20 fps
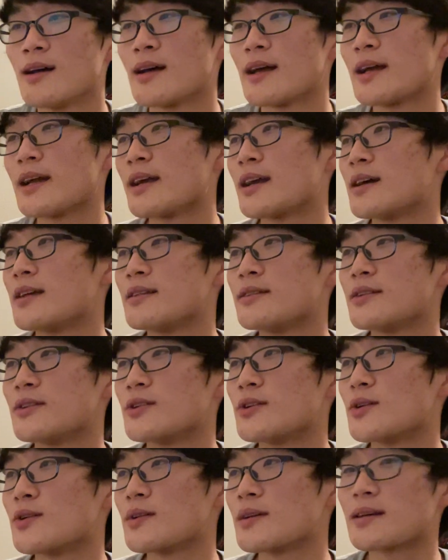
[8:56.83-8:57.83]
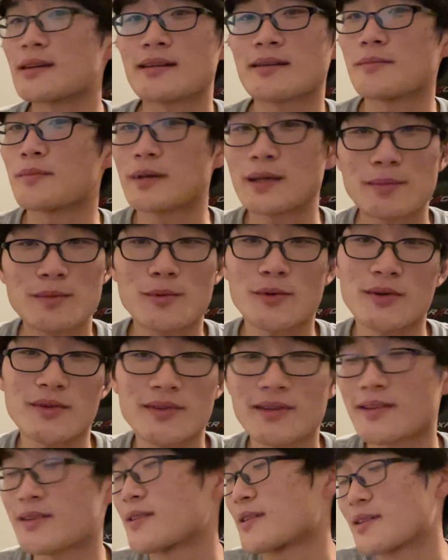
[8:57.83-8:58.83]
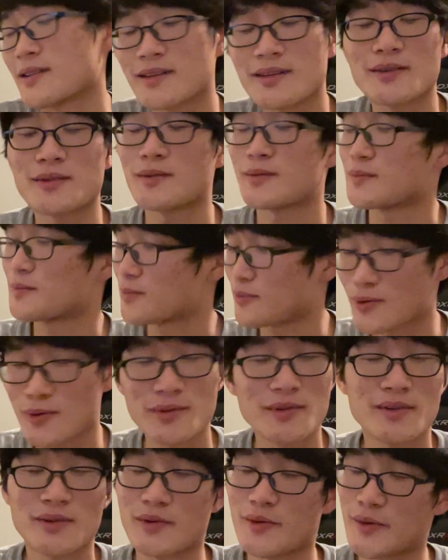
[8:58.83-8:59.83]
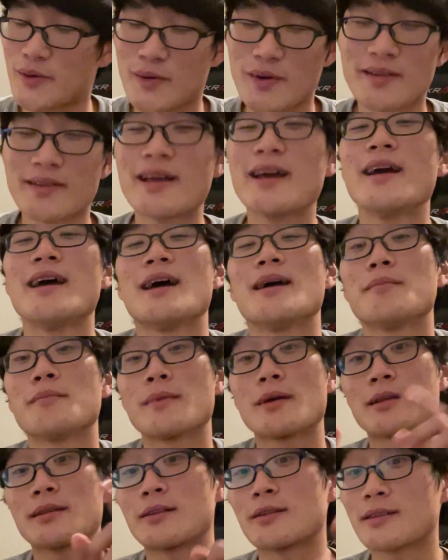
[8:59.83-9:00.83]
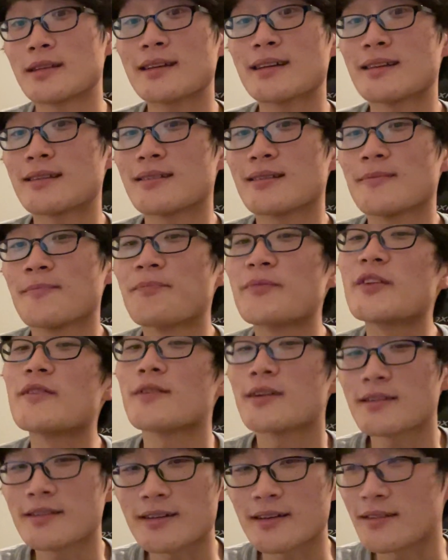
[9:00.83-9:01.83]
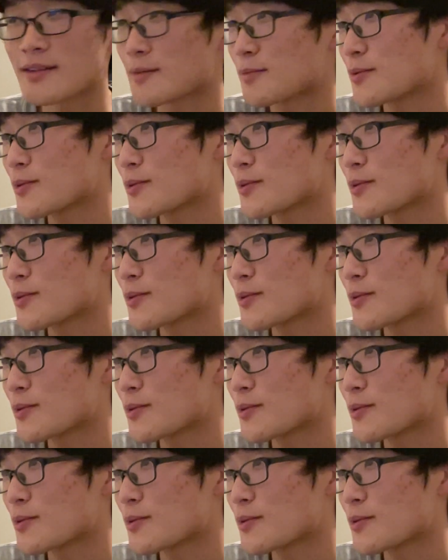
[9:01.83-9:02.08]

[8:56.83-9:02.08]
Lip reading: and like people were saying like Pros is going crazy. And the funny thing is that